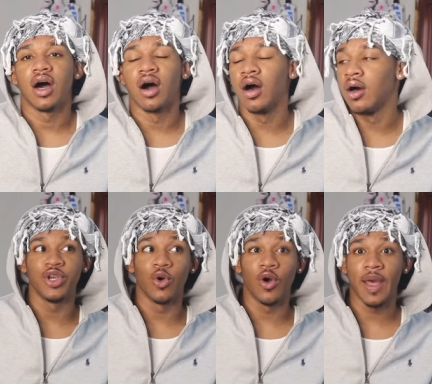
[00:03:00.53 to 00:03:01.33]
Uh,
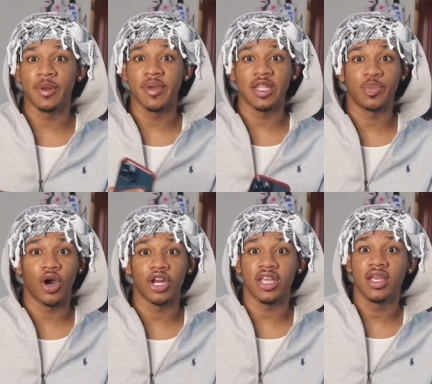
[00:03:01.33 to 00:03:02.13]
we all happened to be at the
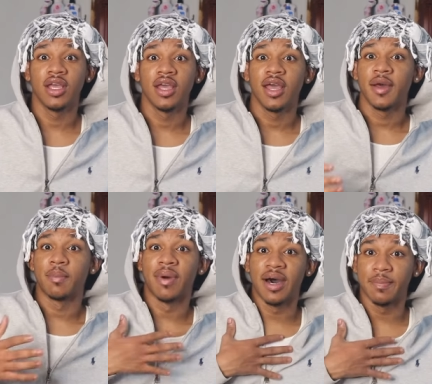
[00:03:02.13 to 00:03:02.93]
party.
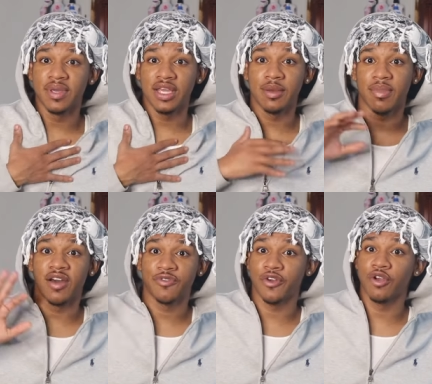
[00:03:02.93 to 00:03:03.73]
My, me and
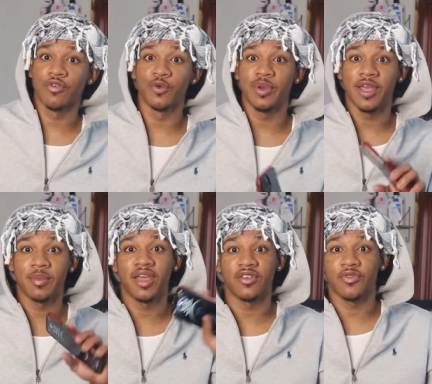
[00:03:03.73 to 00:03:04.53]
my friend group,
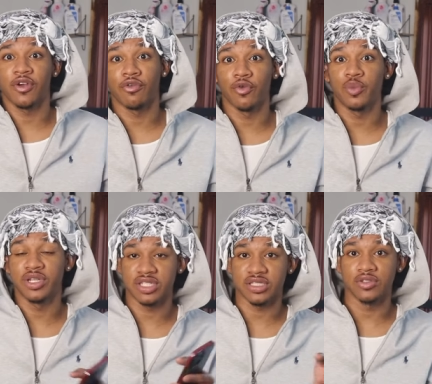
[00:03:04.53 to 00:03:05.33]
him, his friend group, we
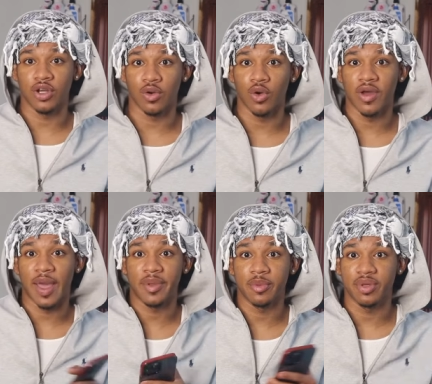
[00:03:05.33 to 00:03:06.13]
just you know all
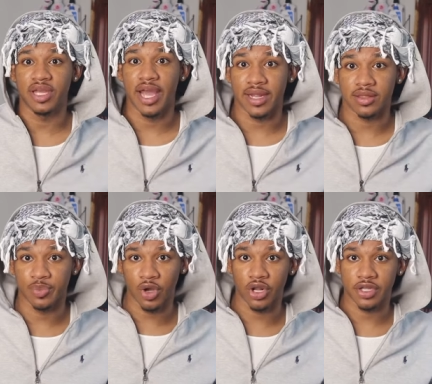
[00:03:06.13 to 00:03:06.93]
happened to be at the
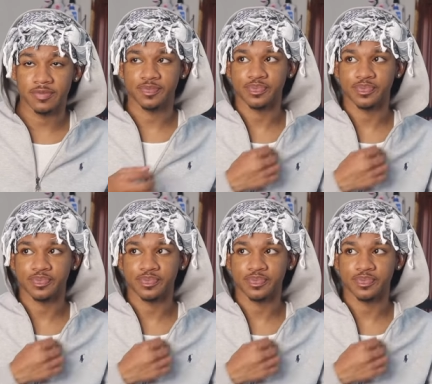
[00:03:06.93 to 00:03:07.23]
party.